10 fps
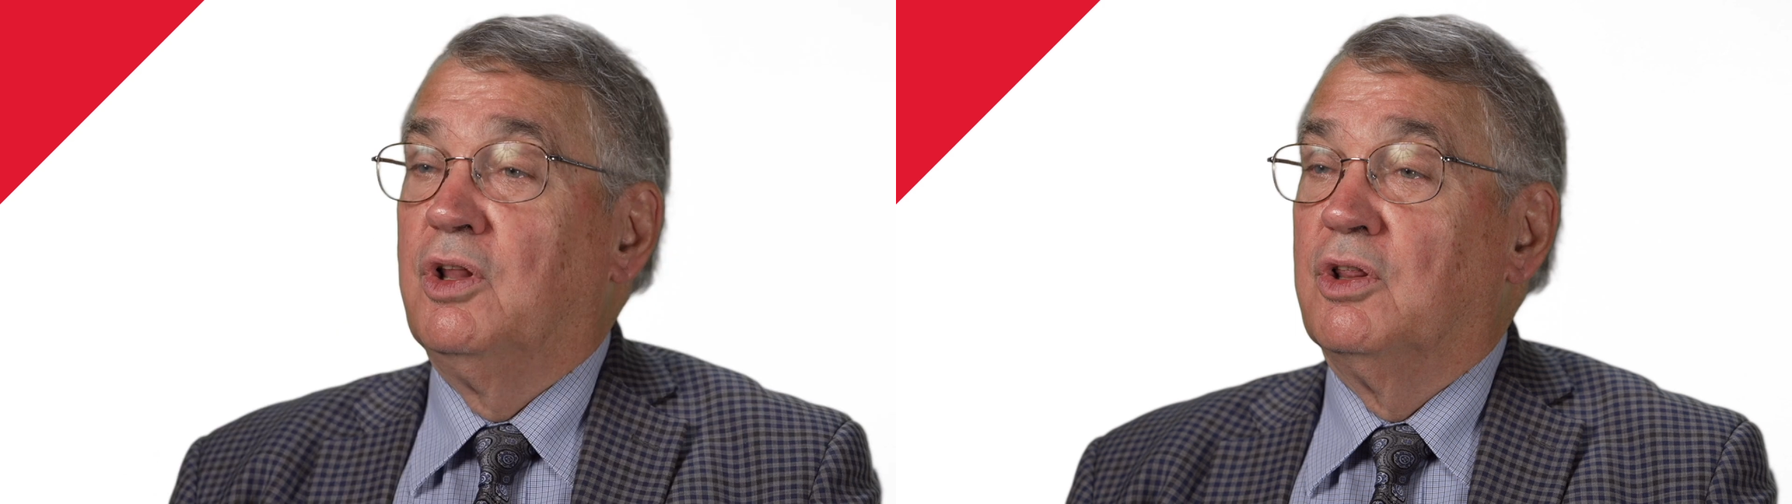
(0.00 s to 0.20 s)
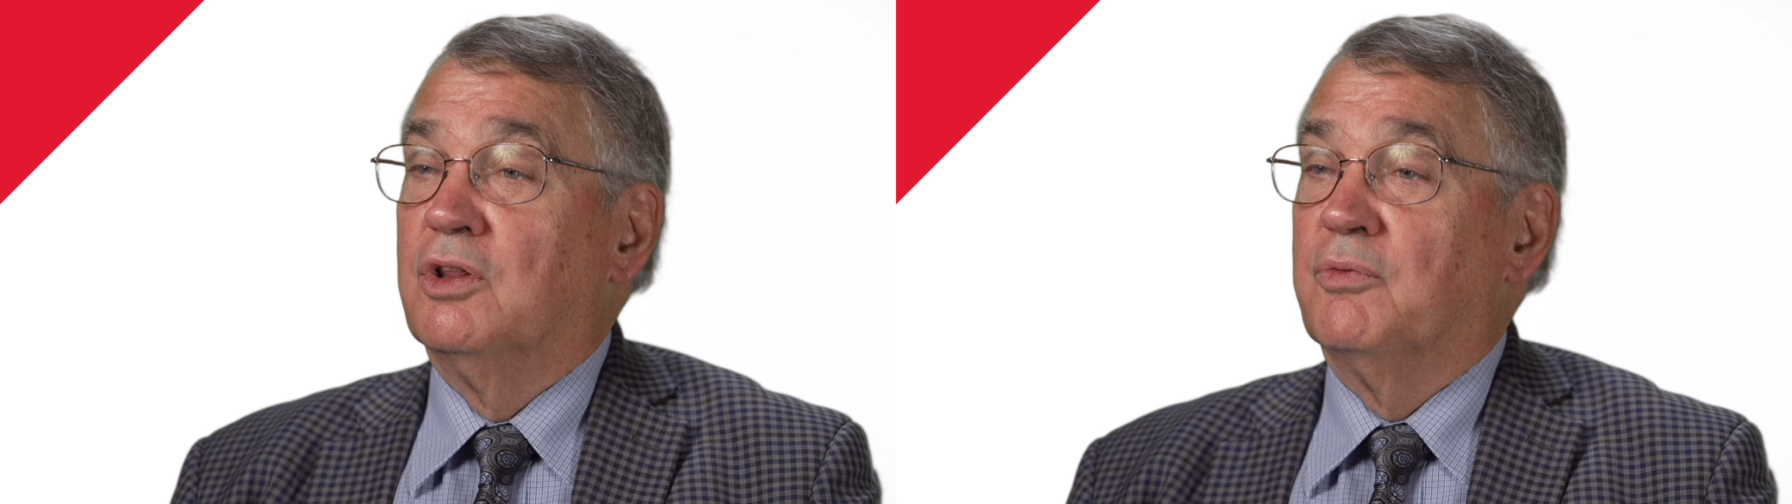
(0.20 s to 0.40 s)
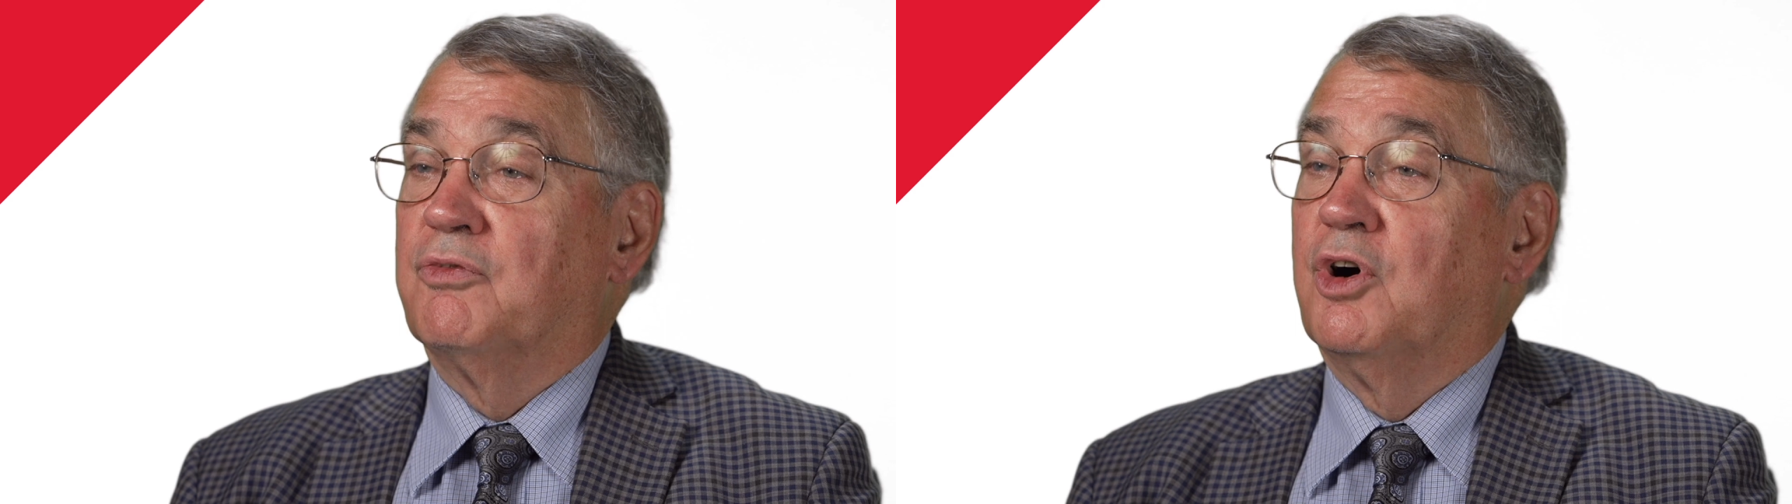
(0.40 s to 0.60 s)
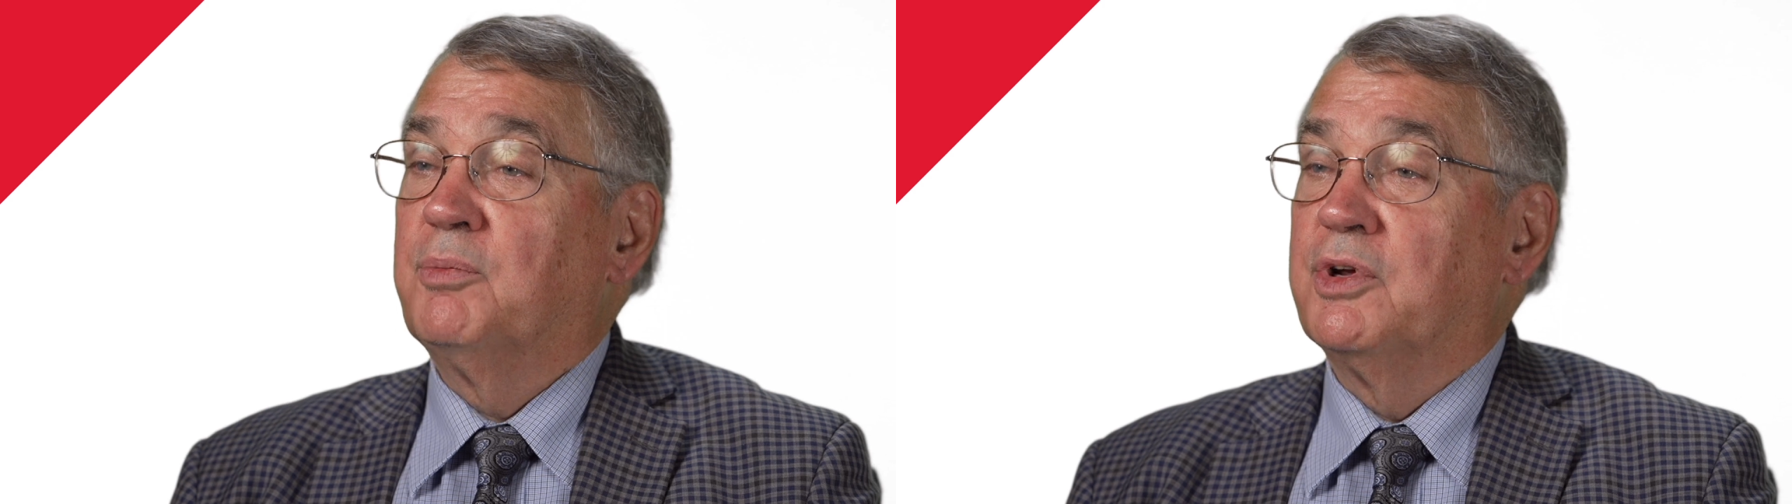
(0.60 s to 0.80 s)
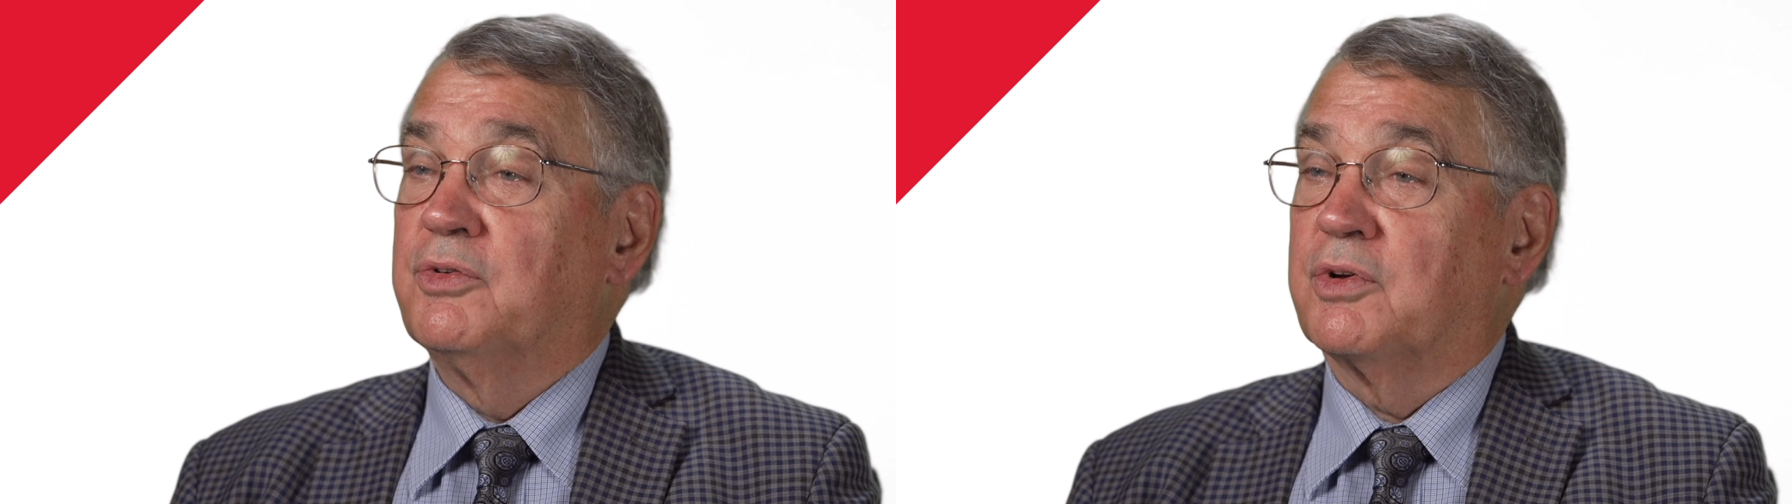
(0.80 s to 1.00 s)

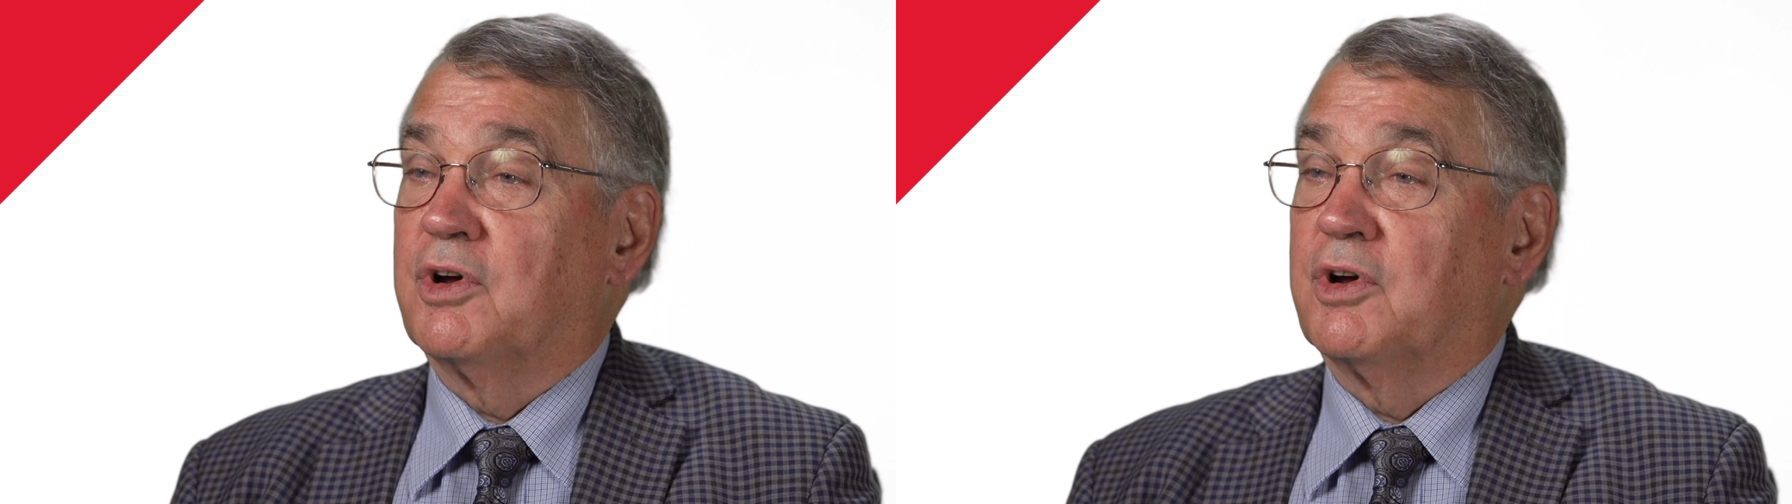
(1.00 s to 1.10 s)
Lymphoma is a